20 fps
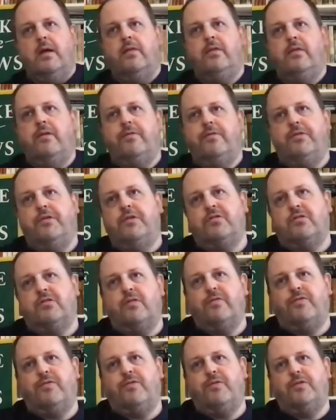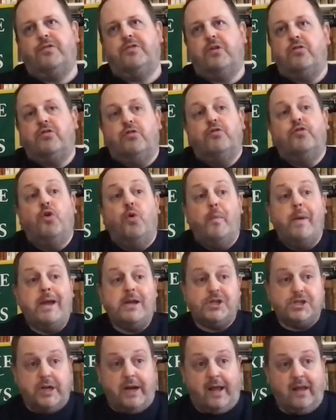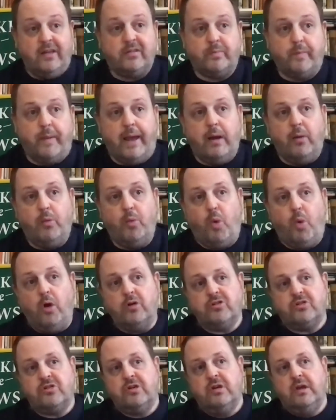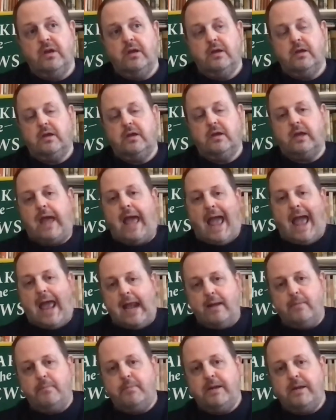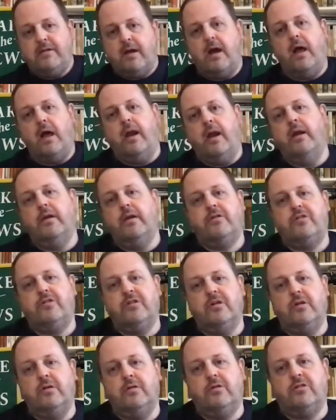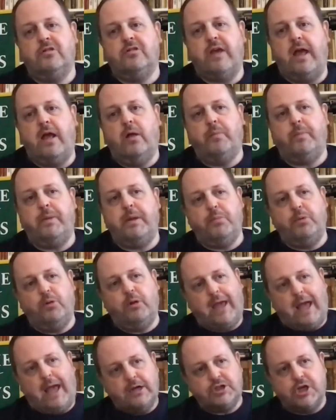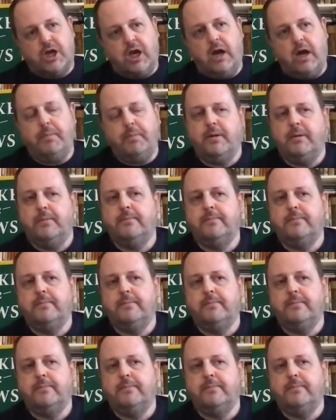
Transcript: the sort of social formation aspect, what can be done to help people catch up?